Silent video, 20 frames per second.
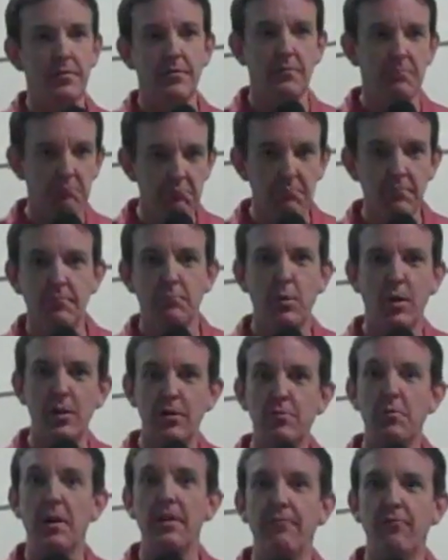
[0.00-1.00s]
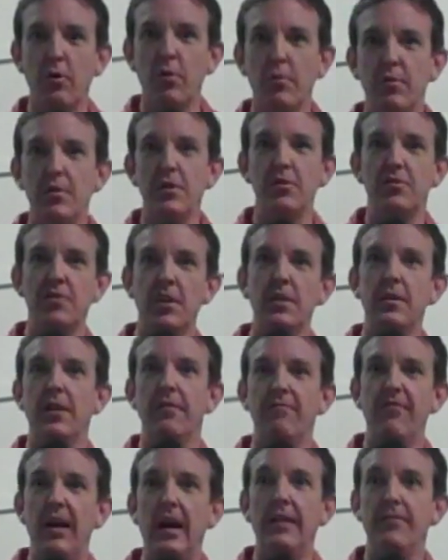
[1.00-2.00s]
It's pretty straightforward. You send
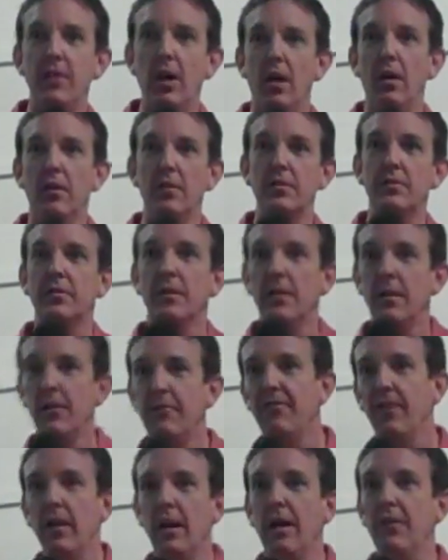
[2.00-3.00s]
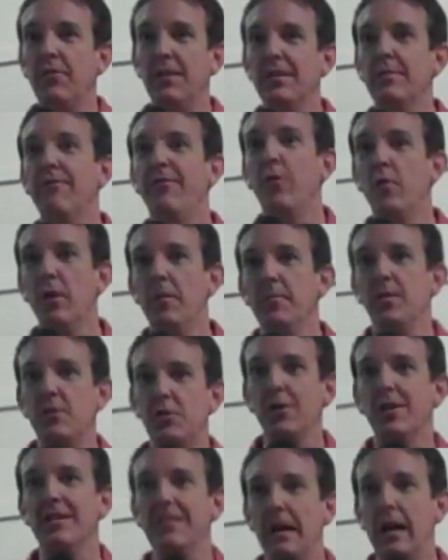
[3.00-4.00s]
in $5, fill out this form
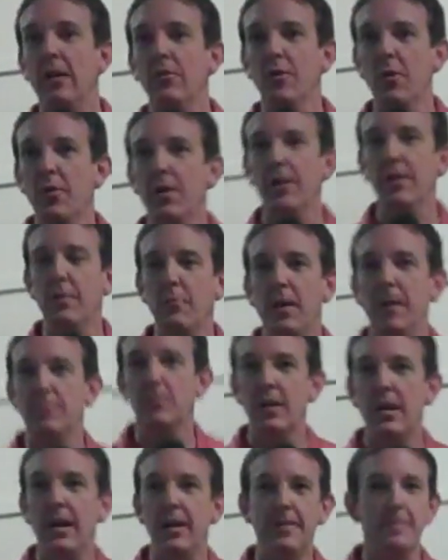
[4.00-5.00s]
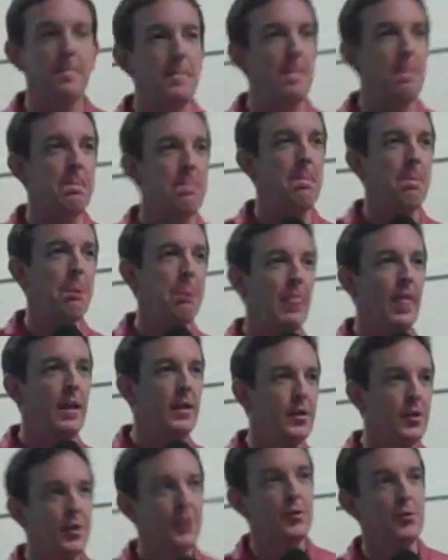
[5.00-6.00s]
that you can download on the website.
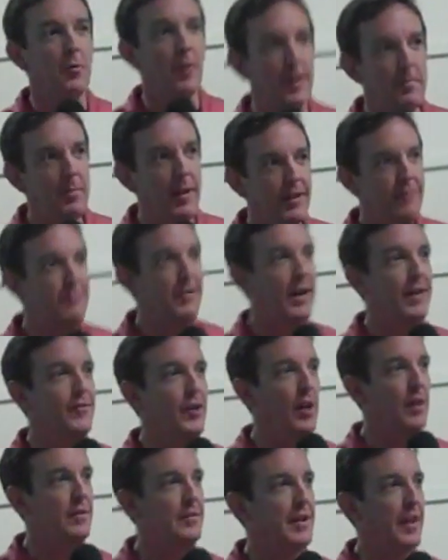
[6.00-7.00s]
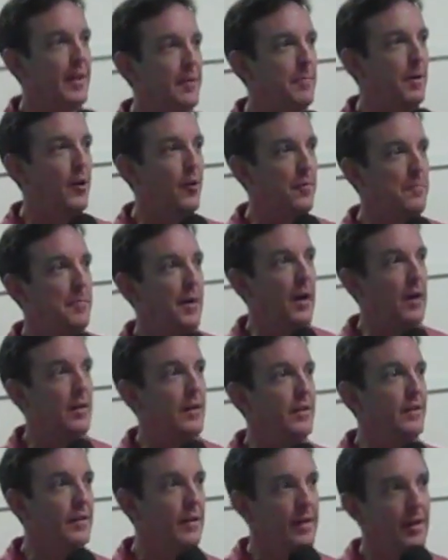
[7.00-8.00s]
So I paid $5 out of my own
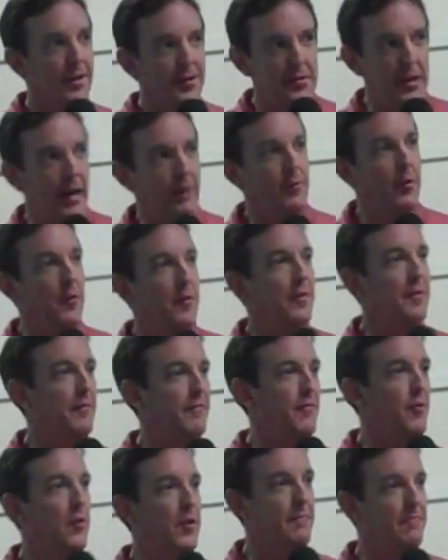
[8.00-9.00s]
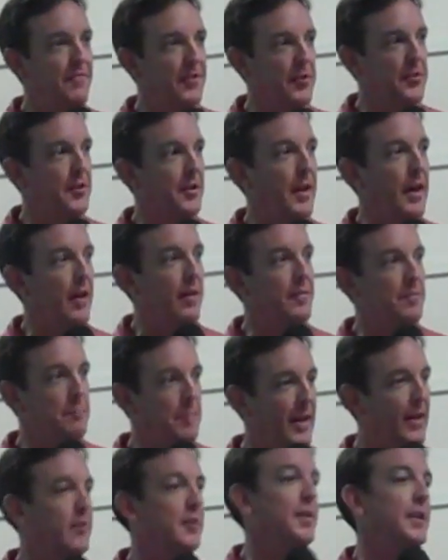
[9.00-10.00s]
pocket, downloaded the form, filled it out, and
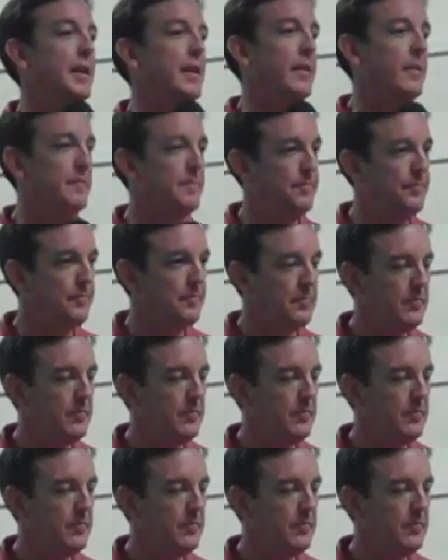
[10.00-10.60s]
mailed it in.